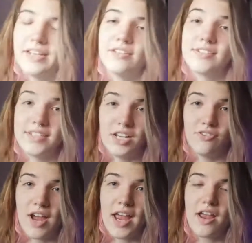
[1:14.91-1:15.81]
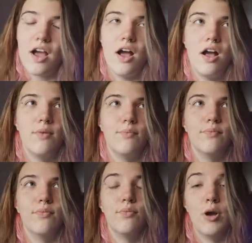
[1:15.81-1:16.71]
and stingray
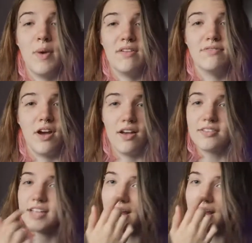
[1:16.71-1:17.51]
were my first